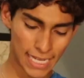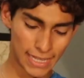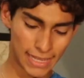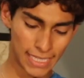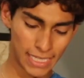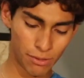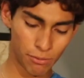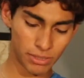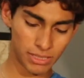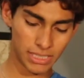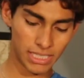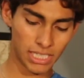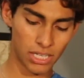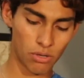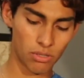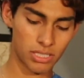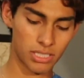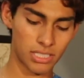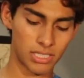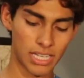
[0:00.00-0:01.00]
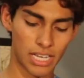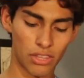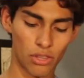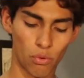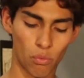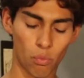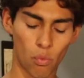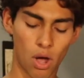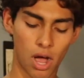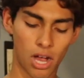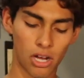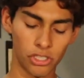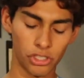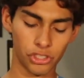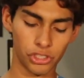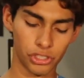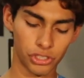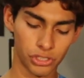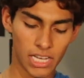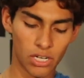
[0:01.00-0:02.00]
I think once it goes inside the wash,
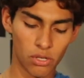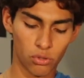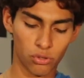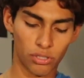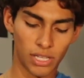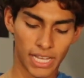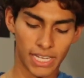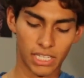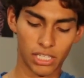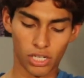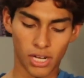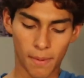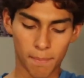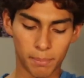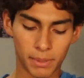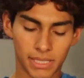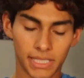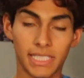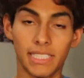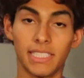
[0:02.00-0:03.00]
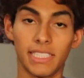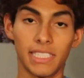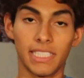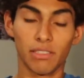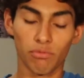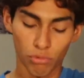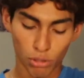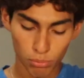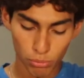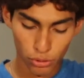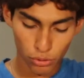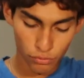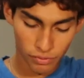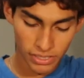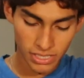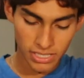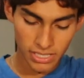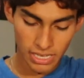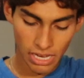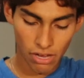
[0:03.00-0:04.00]
it'll like completely remove
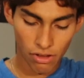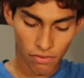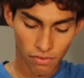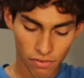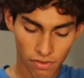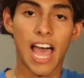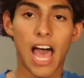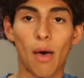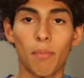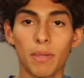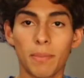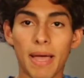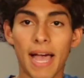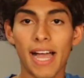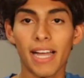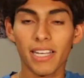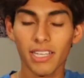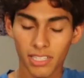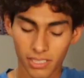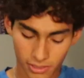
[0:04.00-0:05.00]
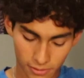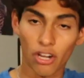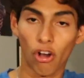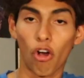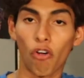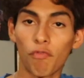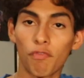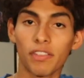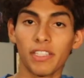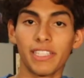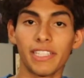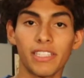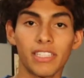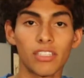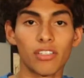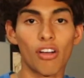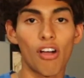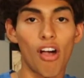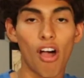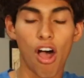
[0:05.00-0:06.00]
itself. I'll be back, and hopefully
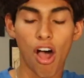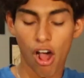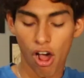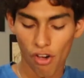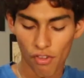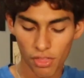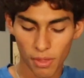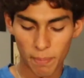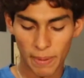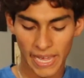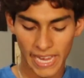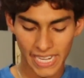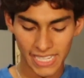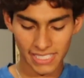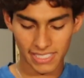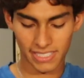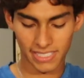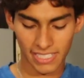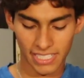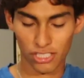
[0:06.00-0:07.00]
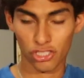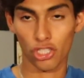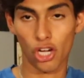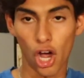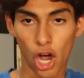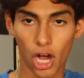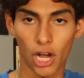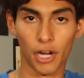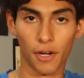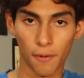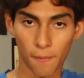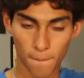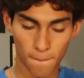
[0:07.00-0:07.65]
all the paint is gone.